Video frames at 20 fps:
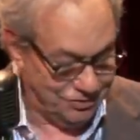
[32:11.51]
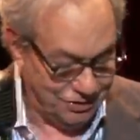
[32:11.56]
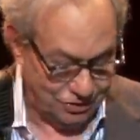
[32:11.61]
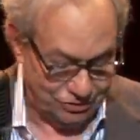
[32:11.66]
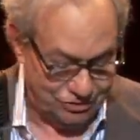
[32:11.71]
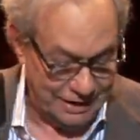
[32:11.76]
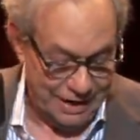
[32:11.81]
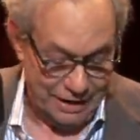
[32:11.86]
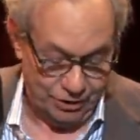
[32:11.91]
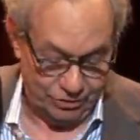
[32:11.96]

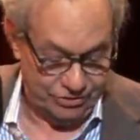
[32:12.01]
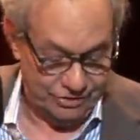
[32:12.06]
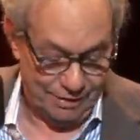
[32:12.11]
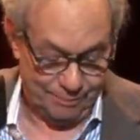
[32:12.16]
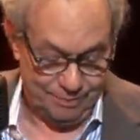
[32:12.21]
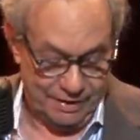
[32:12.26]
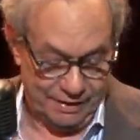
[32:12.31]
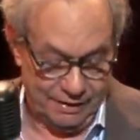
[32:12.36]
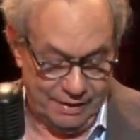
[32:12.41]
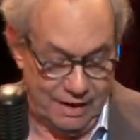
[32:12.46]
just nails
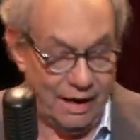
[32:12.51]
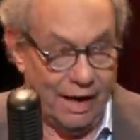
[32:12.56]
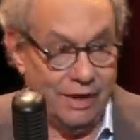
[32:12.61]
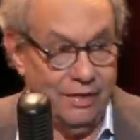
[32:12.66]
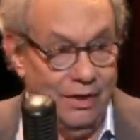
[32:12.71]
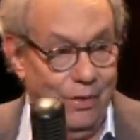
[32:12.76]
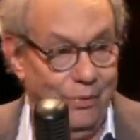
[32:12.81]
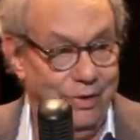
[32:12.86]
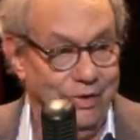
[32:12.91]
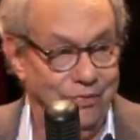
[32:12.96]
something that I
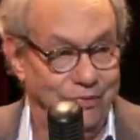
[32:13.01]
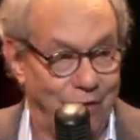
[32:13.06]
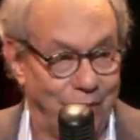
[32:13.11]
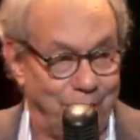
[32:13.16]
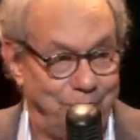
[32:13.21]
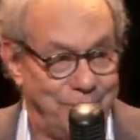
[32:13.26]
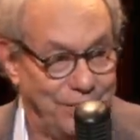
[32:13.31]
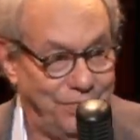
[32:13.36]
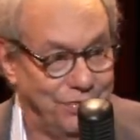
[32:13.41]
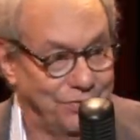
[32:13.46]
know we've all
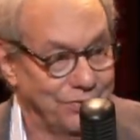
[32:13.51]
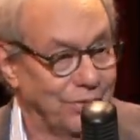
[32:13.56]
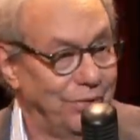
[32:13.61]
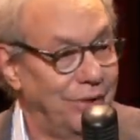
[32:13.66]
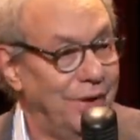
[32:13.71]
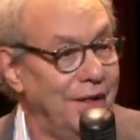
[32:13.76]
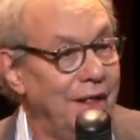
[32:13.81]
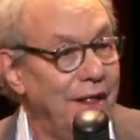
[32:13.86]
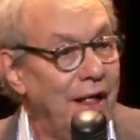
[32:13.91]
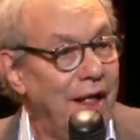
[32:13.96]
been
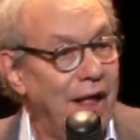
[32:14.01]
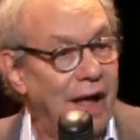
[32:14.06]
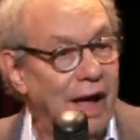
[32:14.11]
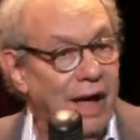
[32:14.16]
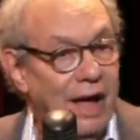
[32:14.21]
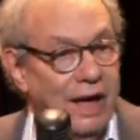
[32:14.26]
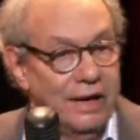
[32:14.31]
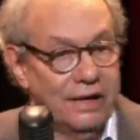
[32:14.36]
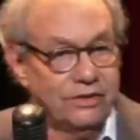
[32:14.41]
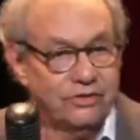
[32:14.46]
through,
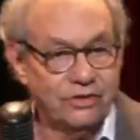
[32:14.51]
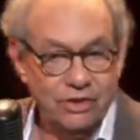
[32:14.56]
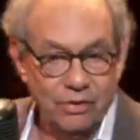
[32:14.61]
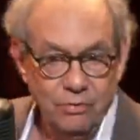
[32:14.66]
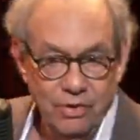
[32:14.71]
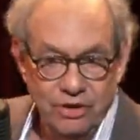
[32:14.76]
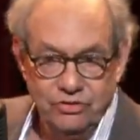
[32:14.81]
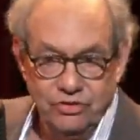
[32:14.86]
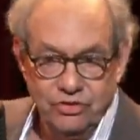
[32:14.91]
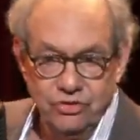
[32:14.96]
and it's
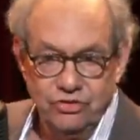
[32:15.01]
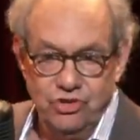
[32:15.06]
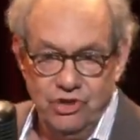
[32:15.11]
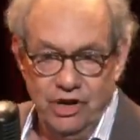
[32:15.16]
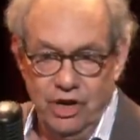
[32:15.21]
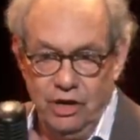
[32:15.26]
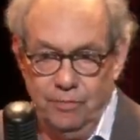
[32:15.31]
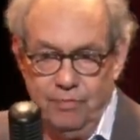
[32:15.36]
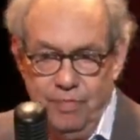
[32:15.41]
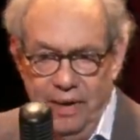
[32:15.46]
a
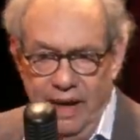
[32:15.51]
shared